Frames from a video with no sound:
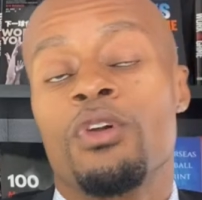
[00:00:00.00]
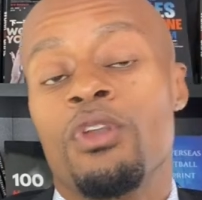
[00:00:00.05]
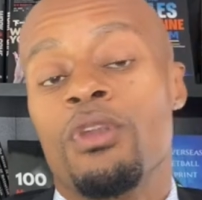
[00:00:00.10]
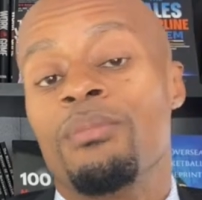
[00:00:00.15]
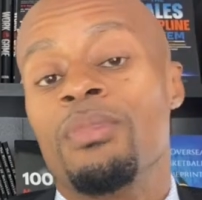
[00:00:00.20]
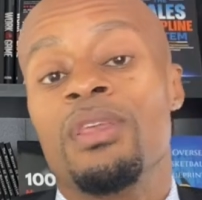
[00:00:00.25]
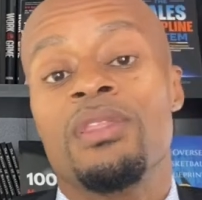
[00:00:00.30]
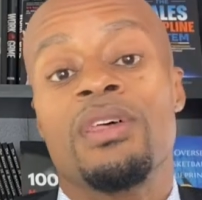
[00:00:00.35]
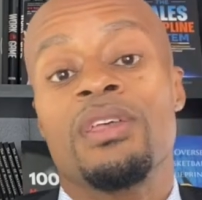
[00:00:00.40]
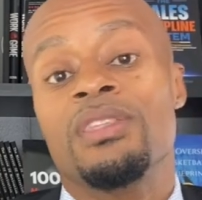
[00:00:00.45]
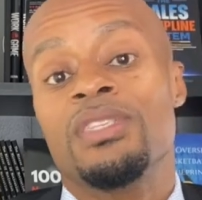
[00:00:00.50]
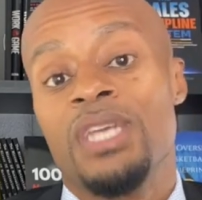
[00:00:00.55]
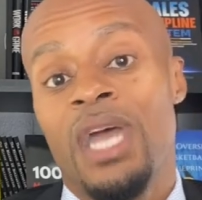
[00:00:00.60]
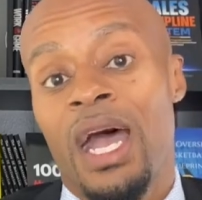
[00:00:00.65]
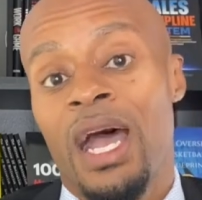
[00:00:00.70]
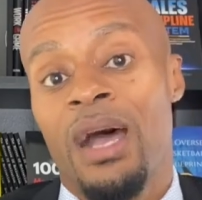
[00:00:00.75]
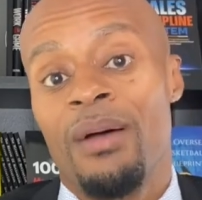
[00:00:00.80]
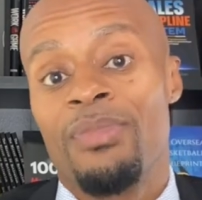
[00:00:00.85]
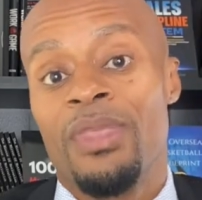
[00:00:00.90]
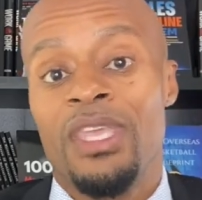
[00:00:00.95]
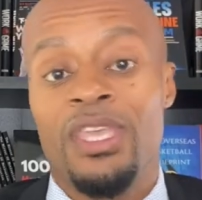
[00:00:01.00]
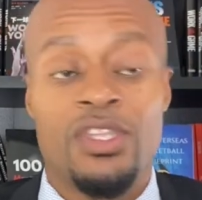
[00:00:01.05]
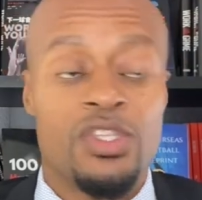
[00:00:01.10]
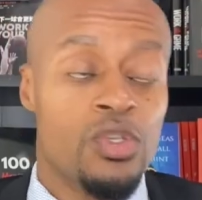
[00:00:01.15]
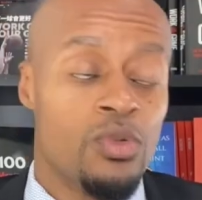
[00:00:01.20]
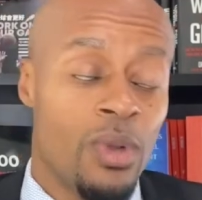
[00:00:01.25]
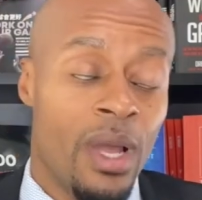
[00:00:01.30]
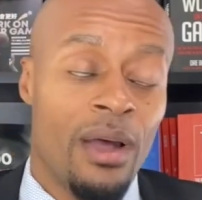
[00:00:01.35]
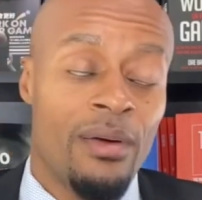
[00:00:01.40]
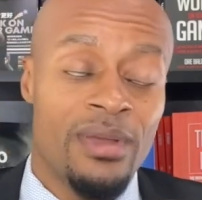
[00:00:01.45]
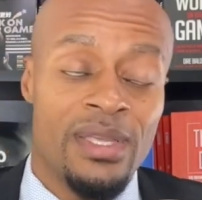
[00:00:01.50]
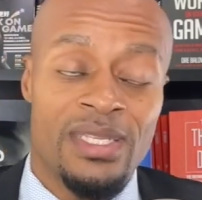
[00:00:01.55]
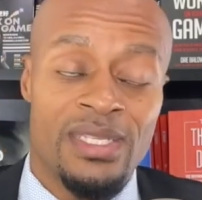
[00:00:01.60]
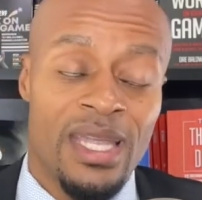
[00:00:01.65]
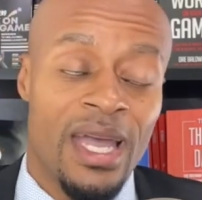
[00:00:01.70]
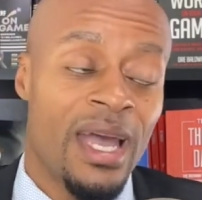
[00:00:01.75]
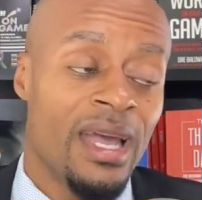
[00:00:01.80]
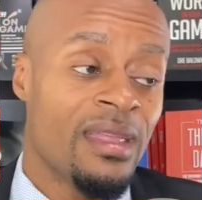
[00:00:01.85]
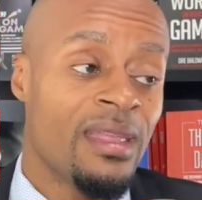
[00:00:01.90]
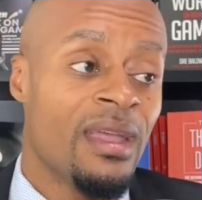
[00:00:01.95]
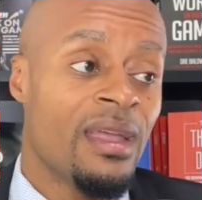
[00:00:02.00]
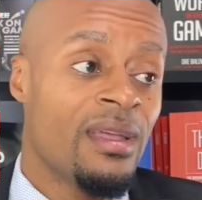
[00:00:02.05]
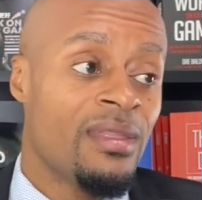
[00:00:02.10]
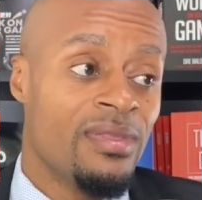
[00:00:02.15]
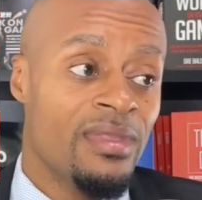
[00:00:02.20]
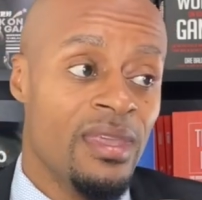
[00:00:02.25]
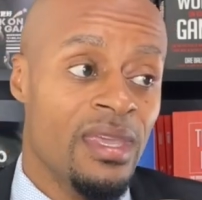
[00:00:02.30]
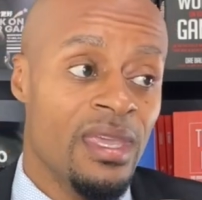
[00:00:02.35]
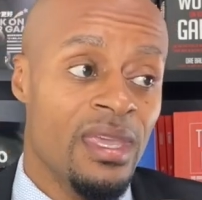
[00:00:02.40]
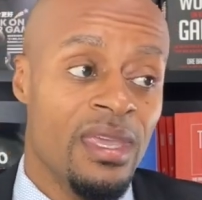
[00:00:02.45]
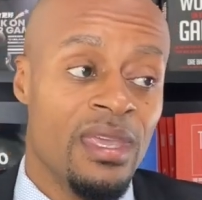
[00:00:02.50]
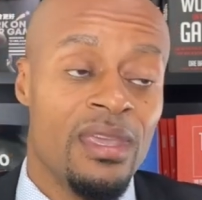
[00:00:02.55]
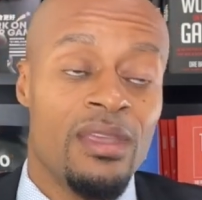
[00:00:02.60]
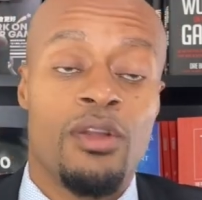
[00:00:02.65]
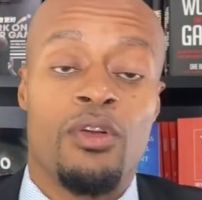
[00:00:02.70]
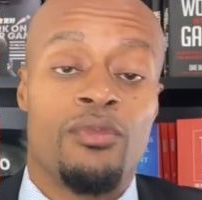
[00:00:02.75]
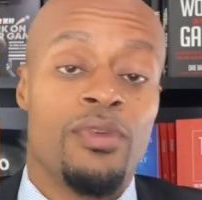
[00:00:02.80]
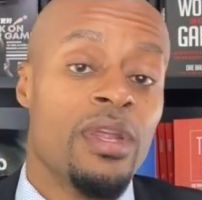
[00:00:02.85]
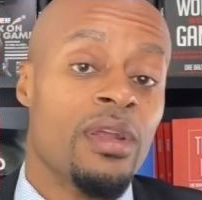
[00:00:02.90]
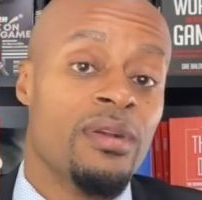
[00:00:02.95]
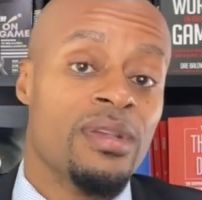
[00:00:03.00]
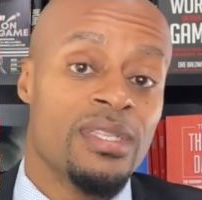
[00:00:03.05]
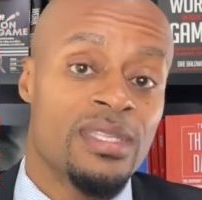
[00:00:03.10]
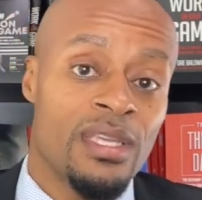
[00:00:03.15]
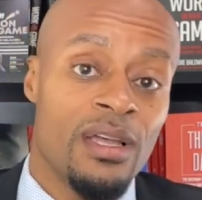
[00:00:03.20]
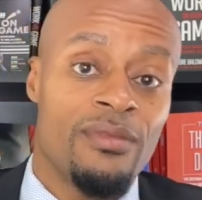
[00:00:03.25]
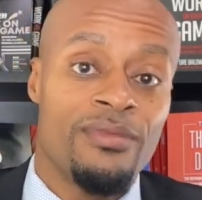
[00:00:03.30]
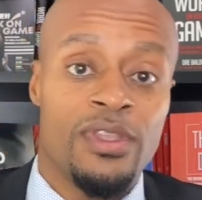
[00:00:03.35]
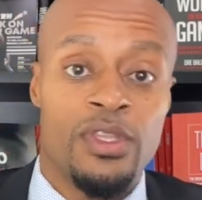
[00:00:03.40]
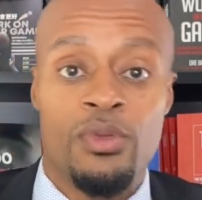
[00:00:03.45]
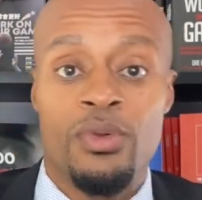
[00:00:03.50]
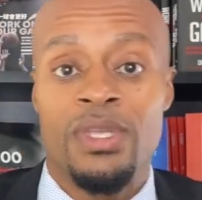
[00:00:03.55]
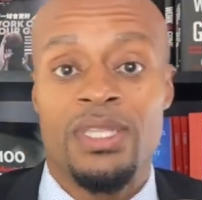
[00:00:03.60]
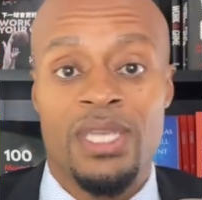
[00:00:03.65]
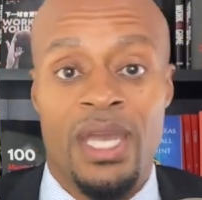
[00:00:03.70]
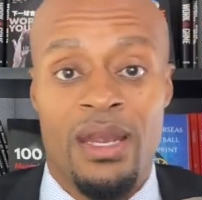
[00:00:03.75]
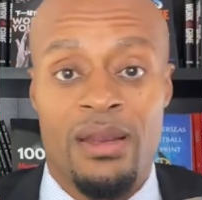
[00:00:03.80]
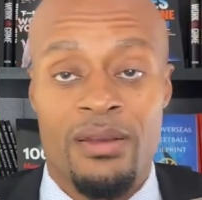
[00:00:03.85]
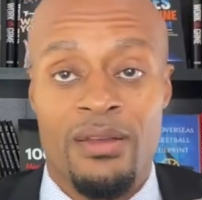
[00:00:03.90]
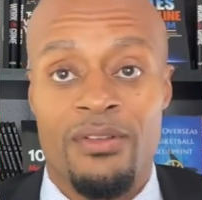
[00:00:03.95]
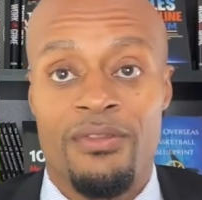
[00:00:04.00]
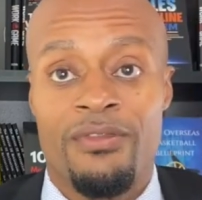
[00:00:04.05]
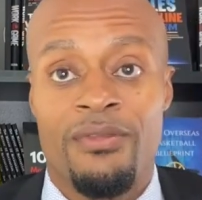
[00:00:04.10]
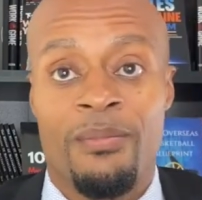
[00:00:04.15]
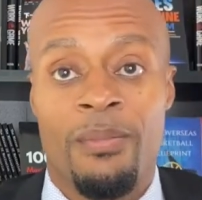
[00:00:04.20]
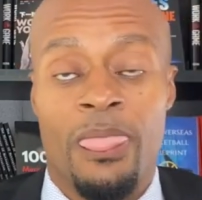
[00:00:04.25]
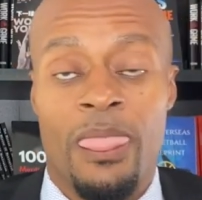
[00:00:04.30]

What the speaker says: going to be the job that gets you out. It's not the career itself that you get tired of.